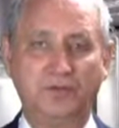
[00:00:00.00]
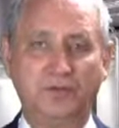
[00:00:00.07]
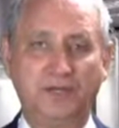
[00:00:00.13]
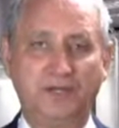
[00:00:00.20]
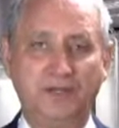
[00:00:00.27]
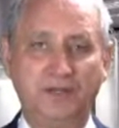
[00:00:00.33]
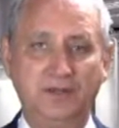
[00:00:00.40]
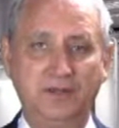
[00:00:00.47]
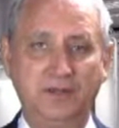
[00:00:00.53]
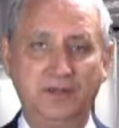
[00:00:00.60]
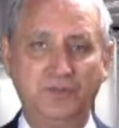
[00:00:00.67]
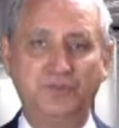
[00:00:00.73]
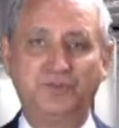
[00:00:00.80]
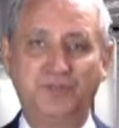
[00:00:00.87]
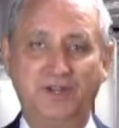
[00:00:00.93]
okay?
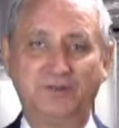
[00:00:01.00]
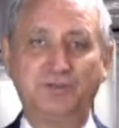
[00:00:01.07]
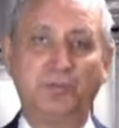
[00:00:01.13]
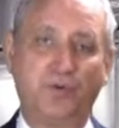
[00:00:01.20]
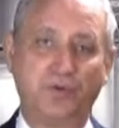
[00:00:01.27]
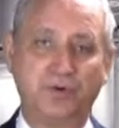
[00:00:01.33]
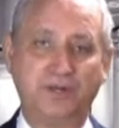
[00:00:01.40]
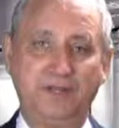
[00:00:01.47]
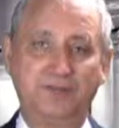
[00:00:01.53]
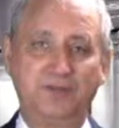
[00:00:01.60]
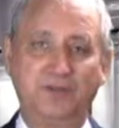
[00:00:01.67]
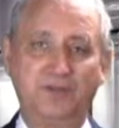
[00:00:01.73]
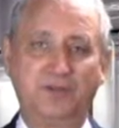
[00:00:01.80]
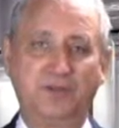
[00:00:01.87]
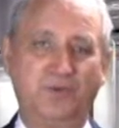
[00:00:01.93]
Which sounds boring. It
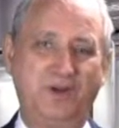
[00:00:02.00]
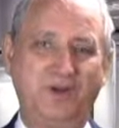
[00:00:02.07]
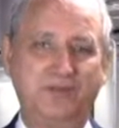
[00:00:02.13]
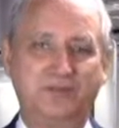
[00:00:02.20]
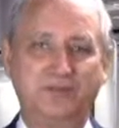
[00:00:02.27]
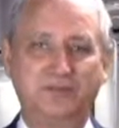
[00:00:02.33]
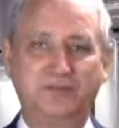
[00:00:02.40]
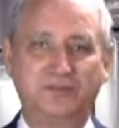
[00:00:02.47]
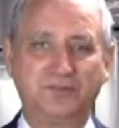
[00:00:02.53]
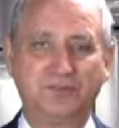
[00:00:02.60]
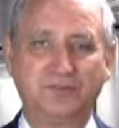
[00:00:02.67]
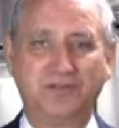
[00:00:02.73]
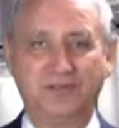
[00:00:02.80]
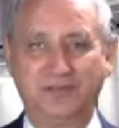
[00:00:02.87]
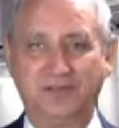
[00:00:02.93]
sounds like, wow, that doesn't
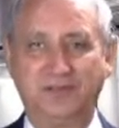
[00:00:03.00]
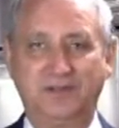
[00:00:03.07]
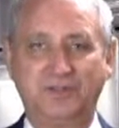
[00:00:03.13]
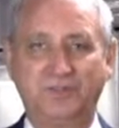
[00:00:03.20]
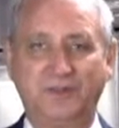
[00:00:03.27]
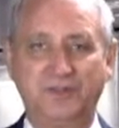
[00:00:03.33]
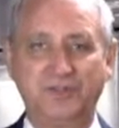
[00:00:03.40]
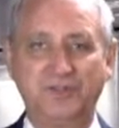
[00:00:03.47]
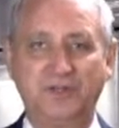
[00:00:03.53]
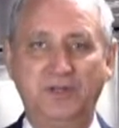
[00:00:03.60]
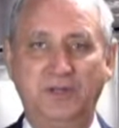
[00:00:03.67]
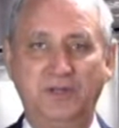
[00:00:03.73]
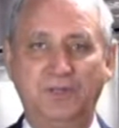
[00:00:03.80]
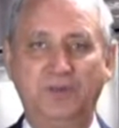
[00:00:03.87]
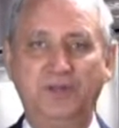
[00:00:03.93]
sound like it does much.
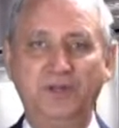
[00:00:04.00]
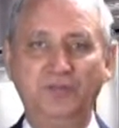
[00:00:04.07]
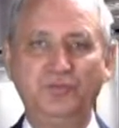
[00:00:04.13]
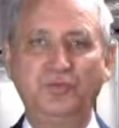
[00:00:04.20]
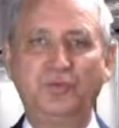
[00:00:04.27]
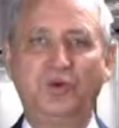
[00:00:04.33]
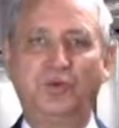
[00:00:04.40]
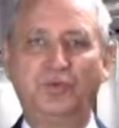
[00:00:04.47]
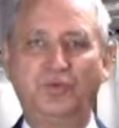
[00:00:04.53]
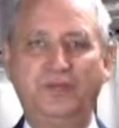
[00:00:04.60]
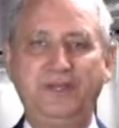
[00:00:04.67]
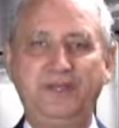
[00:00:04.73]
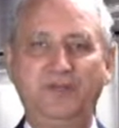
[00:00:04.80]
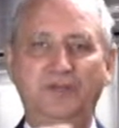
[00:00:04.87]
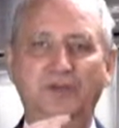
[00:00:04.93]
But here's what coal
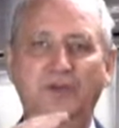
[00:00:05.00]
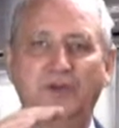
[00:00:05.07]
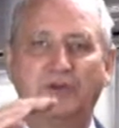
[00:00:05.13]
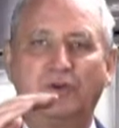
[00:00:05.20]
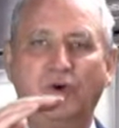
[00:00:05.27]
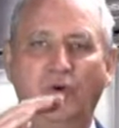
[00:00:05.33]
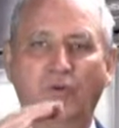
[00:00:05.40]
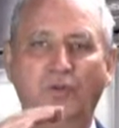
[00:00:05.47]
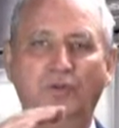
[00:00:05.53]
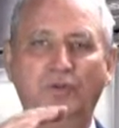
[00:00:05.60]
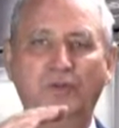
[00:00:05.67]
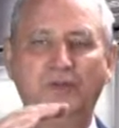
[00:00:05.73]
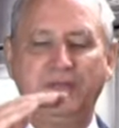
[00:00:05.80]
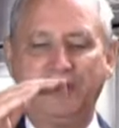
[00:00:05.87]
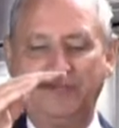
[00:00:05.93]
is.
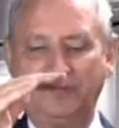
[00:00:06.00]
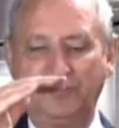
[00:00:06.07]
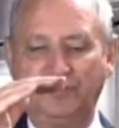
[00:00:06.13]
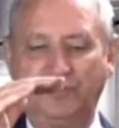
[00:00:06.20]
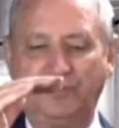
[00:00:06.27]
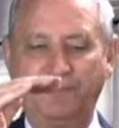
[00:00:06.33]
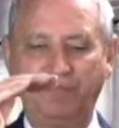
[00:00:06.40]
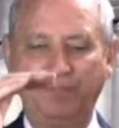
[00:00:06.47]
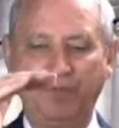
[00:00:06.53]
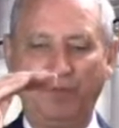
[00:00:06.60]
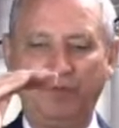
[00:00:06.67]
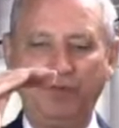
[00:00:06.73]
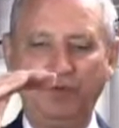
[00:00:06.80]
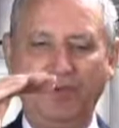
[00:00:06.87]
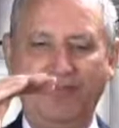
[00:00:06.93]
Coal is
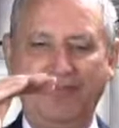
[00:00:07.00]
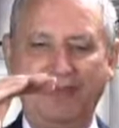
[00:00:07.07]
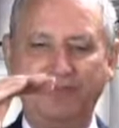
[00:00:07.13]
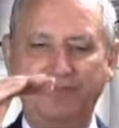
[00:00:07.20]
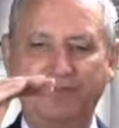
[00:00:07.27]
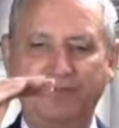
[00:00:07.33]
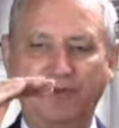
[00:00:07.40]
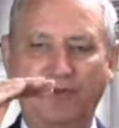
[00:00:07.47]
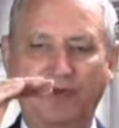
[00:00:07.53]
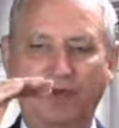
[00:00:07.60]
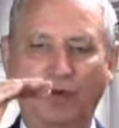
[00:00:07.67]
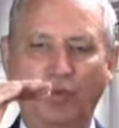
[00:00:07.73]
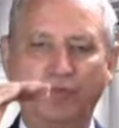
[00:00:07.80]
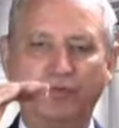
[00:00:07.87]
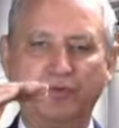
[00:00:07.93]
when you have,
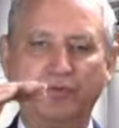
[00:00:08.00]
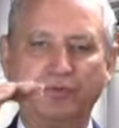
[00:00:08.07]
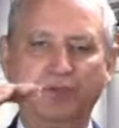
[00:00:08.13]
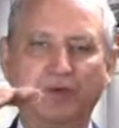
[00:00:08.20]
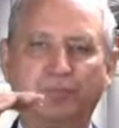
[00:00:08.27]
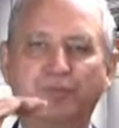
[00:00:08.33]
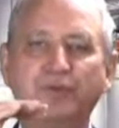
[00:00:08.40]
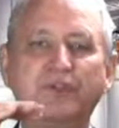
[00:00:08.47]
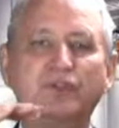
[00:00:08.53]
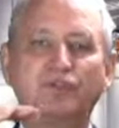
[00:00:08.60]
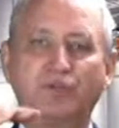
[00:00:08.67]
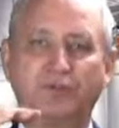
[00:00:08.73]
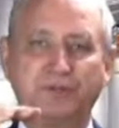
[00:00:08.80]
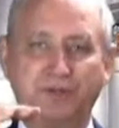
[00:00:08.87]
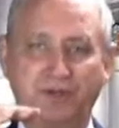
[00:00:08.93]
over
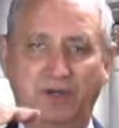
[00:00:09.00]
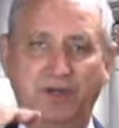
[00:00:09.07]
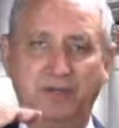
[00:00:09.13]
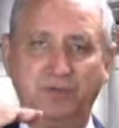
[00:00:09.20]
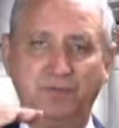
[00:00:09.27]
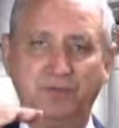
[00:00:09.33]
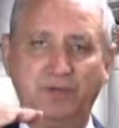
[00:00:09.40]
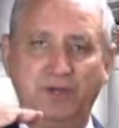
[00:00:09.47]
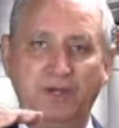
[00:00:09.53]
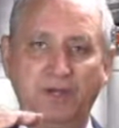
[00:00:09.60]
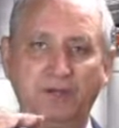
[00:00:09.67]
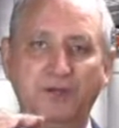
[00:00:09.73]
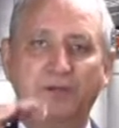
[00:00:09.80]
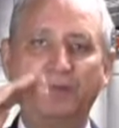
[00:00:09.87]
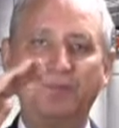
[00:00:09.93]
prehistoric times,
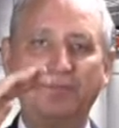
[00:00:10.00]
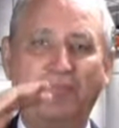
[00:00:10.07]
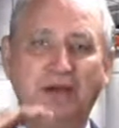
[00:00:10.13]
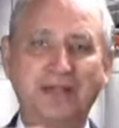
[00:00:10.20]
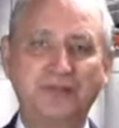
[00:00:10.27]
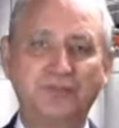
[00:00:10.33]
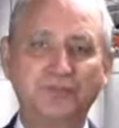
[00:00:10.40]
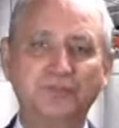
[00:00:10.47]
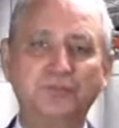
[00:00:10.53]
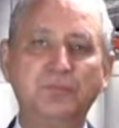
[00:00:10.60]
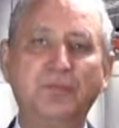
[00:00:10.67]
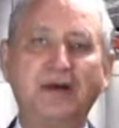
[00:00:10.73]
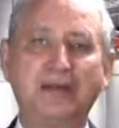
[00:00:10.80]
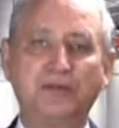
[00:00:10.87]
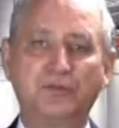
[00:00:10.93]
there have been miles and
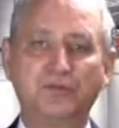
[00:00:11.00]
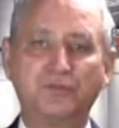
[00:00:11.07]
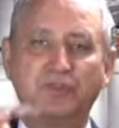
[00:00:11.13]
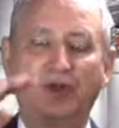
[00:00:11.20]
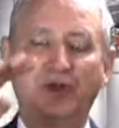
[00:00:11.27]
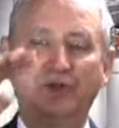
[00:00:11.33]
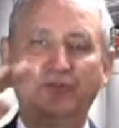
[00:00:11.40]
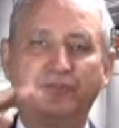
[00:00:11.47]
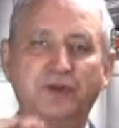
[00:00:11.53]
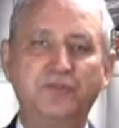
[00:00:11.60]
miles of